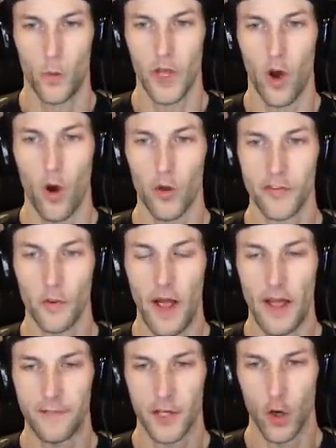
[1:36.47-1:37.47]
we also
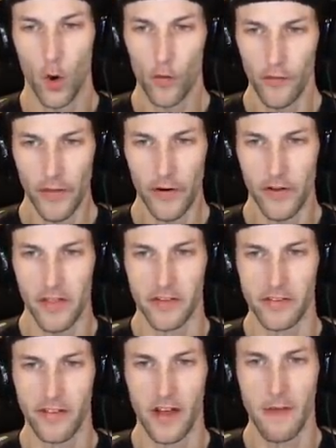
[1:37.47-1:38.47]
have to go over there to the
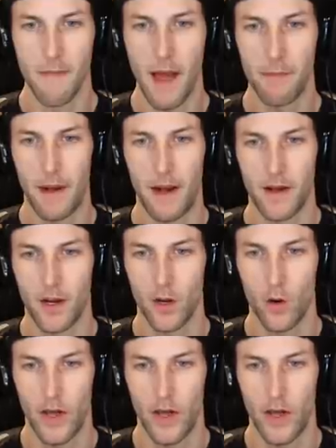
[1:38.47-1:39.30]
city map, but I'm going to